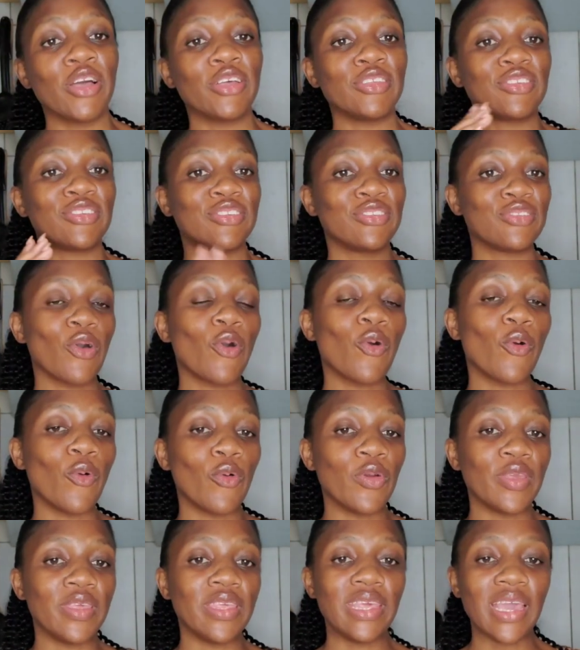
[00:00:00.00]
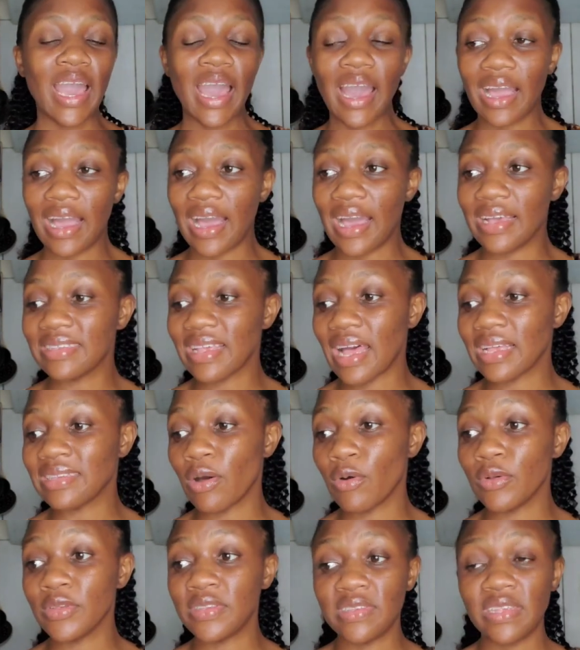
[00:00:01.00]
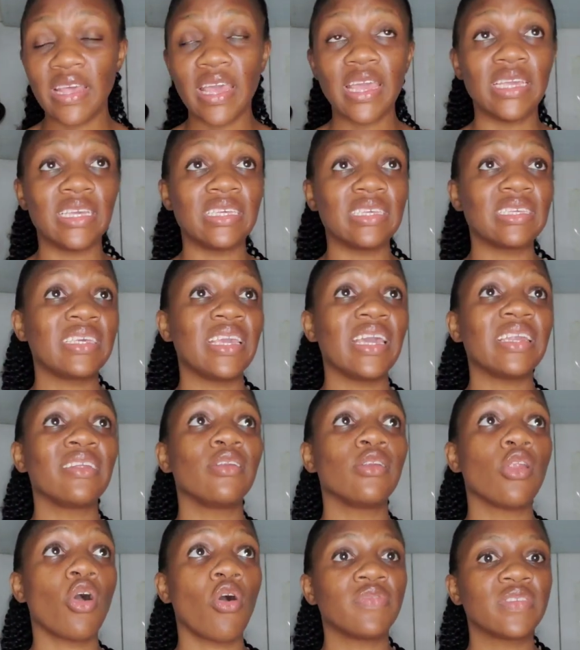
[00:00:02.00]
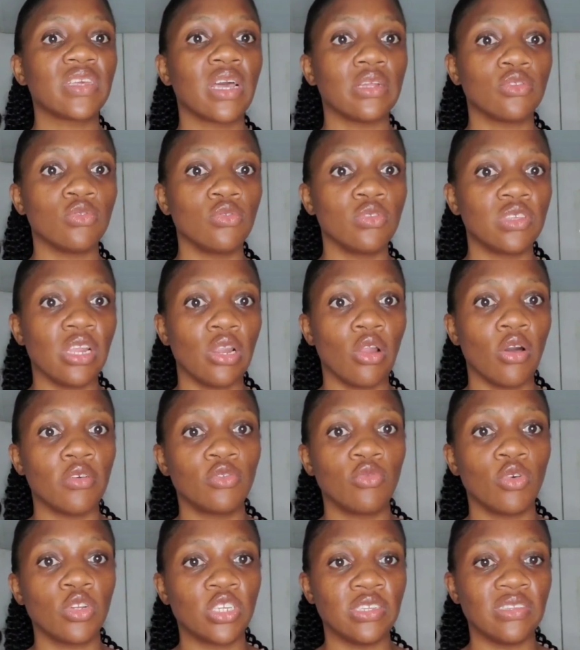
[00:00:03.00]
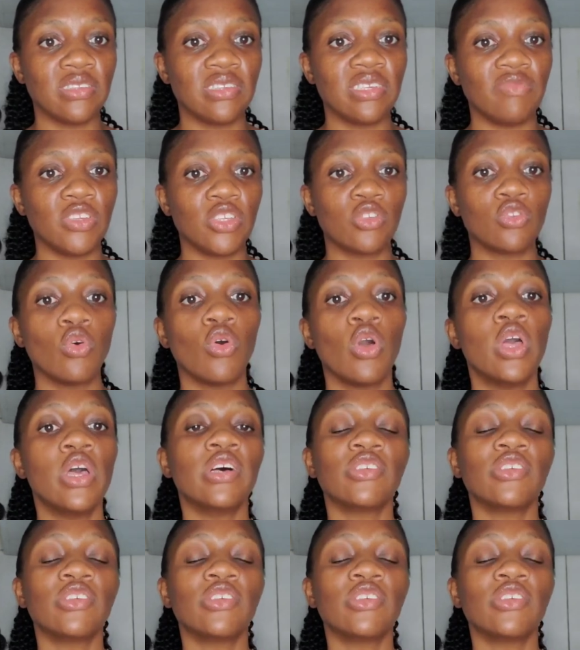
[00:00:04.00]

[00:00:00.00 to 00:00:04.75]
so yeah guys as i was saying kaden loves cartoons he loves watching tv so